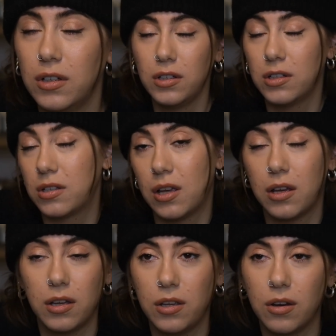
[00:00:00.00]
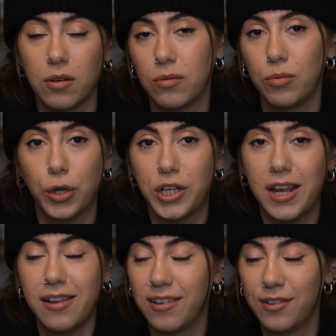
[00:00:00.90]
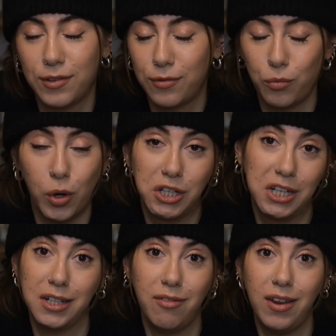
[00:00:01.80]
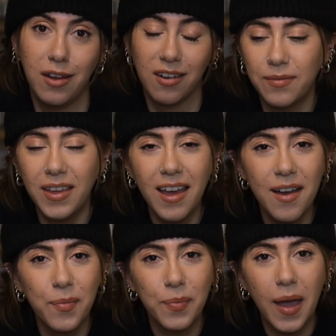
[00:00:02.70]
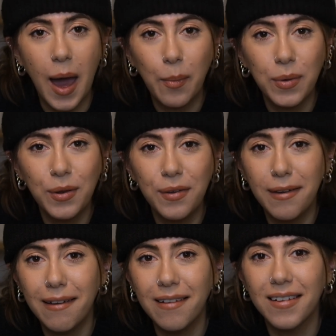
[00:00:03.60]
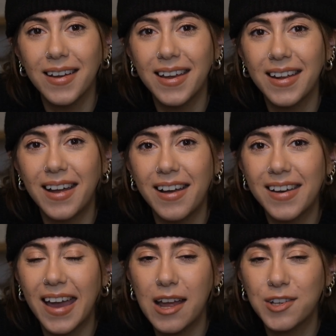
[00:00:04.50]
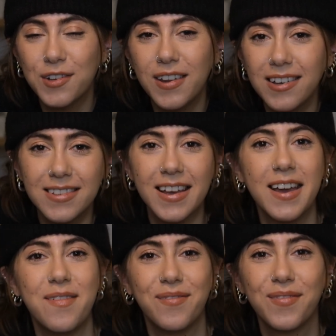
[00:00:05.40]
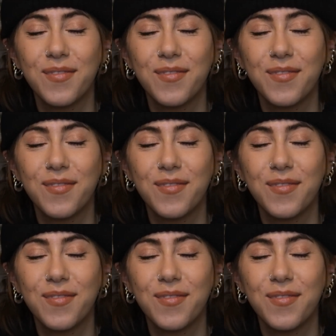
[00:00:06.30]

just, you know, watching the video. Yeah, Happy New Year, and I'll catch you next time.